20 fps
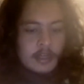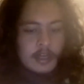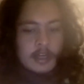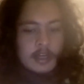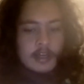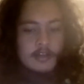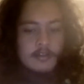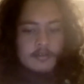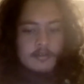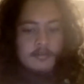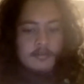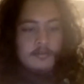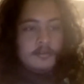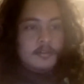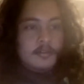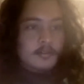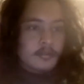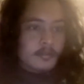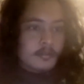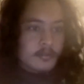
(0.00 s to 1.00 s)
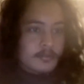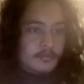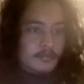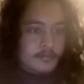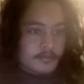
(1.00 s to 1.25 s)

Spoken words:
I don't know.